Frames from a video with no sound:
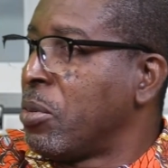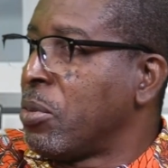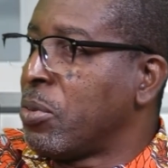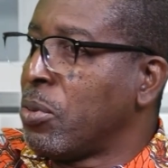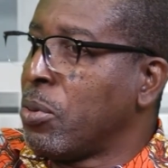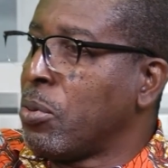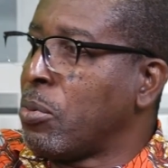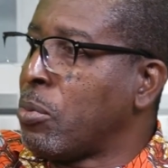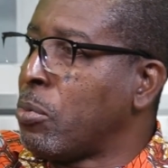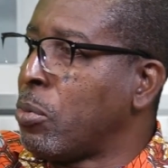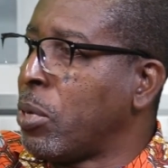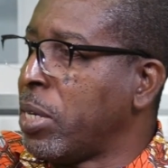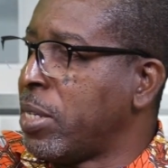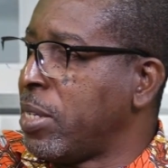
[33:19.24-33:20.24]
So
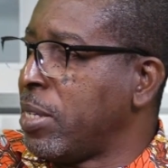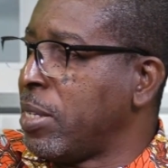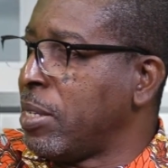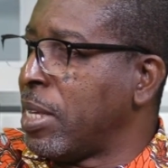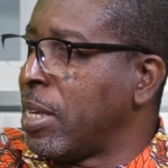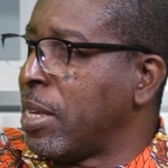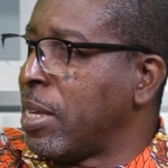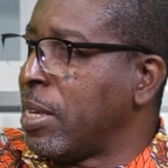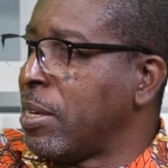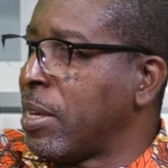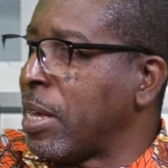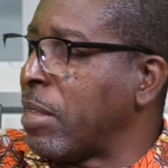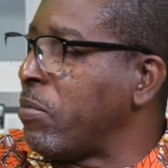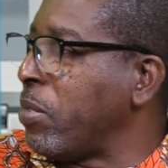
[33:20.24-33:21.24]
what
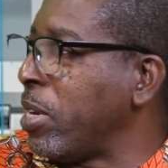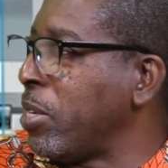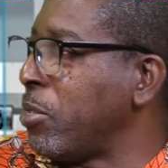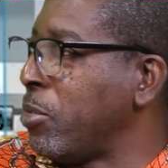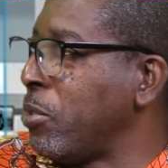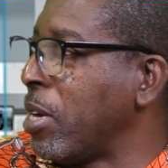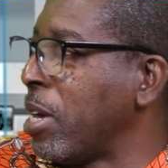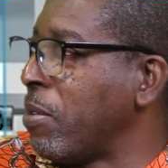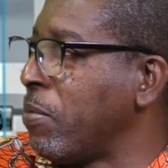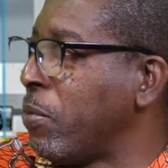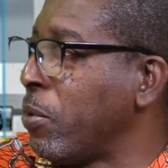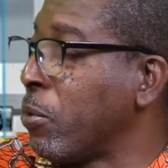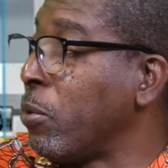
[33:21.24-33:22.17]
advice do you have for